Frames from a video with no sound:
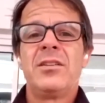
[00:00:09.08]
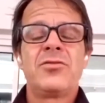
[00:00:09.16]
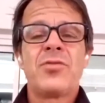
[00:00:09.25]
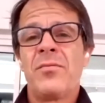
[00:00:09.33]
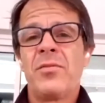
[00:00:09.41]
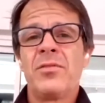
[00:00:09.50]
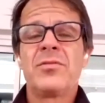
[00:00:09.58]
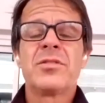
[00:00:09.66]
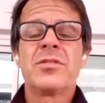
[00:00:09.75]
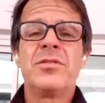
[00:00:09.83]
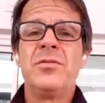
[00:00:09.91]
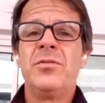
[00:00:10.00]
travelers
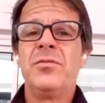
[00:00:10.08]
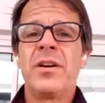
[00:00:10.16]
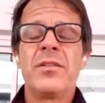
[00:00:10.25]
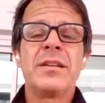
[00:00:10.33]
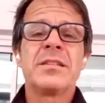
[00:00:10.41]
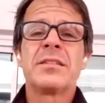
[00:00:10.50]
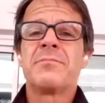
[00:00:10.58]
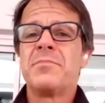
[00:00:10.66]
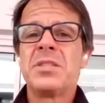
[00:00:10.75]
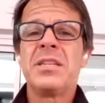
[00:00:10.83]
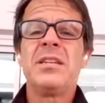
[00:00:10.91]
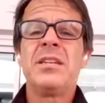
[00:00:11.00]
to various
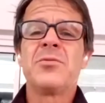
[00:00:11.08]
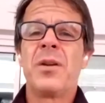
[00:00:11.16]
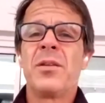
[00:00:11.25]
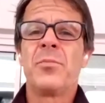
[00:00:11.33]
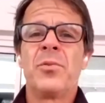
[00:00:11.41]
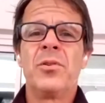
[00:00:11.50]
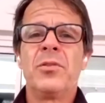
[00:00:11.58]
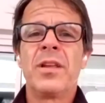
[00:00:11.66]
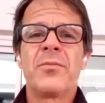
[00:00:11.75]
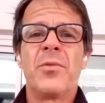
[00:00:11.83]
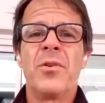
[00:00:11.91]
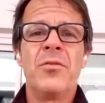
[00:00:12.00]
cities around the world, like
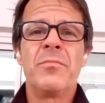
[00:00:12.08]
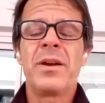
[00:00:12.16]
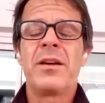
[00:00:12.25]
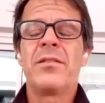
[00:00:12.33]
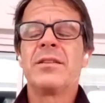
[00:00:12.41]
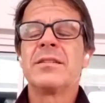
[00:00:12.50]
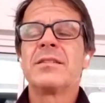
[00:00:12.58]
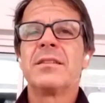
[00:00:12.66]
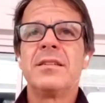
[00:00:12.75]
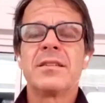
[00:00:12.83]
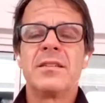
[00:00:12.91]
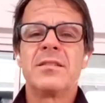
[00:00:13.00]
Rome, Paris,
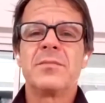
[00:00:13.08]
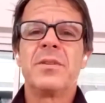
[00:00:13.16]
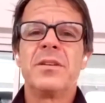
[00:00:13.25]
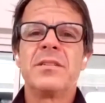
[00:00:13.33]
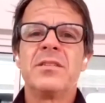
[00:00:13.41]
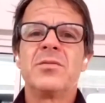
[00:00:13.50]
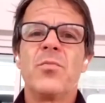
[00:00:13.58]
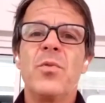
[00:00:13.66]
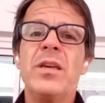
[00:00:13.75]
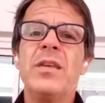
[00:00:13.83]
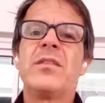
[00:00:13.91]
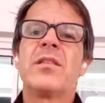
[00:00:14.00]
these kinds of places,
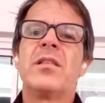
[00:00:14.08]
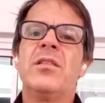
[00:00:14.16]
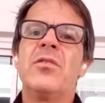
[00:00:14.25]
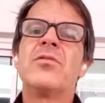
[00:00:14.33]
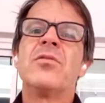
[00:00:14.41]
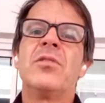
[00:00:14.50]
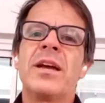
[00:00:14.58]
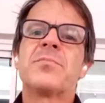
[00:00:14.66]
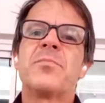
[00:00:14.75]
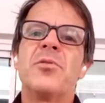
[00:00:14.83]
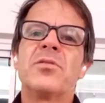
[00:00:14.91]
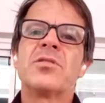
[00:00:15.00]
with local
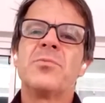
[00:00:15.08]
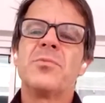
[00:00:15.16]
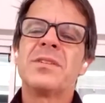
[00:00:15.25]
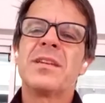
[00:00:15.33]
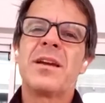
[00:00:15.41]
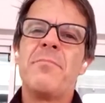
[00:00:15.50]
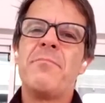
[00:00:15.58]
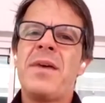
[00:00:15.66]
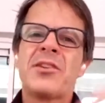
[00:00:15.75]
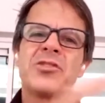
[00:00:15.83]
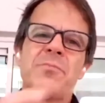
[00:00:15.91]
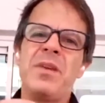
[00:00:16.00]
experts. It was like a
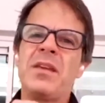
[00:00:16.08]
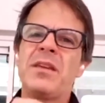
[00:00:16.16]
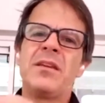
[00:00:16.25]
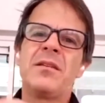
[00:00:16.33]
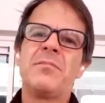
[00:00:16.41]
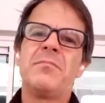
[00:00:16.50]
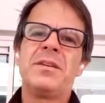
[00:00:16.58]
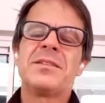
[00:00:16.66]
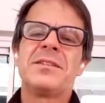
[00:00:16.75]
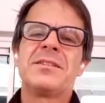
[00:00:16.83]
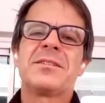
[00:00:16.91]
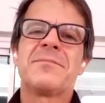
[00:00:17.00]
matchmaking
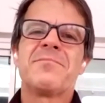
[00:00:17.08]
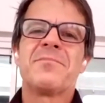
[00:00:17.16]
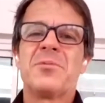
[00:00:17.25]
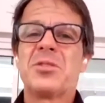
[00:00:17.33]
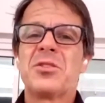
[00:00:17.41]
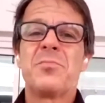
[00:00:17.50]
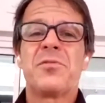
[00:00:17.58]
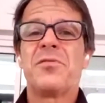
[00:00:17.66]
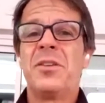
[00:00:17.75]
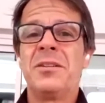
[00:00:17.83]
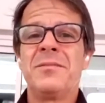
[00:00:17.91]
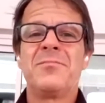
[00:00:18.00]
business. It was super
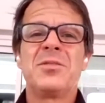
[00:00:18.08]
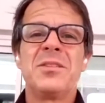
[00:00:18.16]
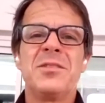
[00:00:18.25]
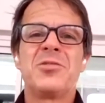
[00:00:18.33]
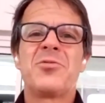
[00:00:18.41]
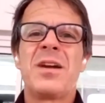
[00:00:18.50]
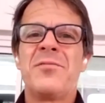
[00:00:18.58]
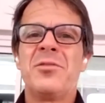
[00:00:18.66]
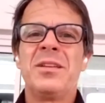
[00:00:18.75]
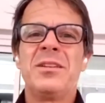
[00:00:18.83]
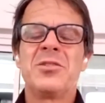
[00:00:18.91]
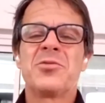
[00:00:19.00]
fun. It was in the travel
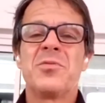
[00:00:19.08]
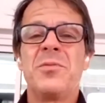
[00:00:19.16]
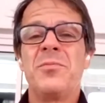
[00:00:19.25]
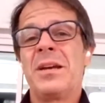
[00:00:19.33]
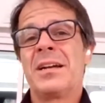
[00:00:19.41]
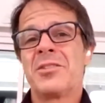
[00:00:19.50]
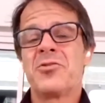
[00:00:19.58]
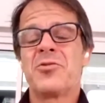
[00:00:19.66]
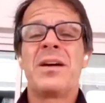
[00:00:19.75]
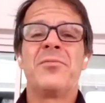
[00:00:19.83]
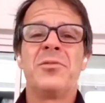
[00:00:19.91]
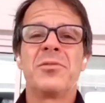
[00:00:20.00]
industry. We got to
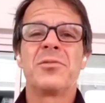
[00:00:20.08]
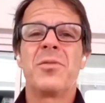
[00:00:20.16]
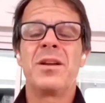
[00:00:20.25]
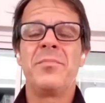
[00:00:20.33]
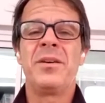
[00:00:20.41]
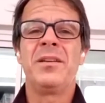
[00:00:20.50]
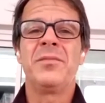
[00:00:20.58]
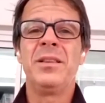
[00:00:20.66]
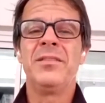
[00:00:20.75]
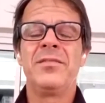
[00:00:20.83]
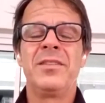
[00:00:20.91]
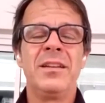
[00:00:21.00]
travel quite a bit. We
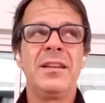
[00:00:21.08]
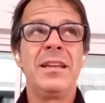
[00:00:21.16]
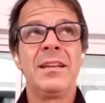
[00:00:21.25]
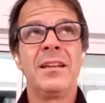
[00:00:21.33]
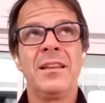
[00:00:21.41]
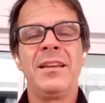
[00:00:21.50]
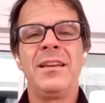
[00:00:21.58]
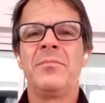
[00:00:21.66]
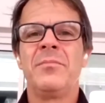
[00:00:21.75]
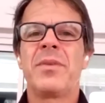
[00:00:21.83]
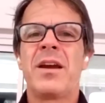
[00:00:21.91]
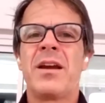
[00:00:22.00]
lived in Italy
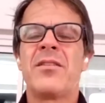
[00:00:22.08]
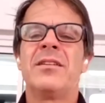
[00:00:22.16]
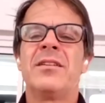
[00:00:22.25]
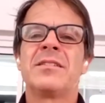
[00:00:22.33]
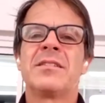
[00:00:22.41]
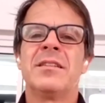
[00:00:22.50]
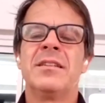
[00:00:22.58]
and Paris.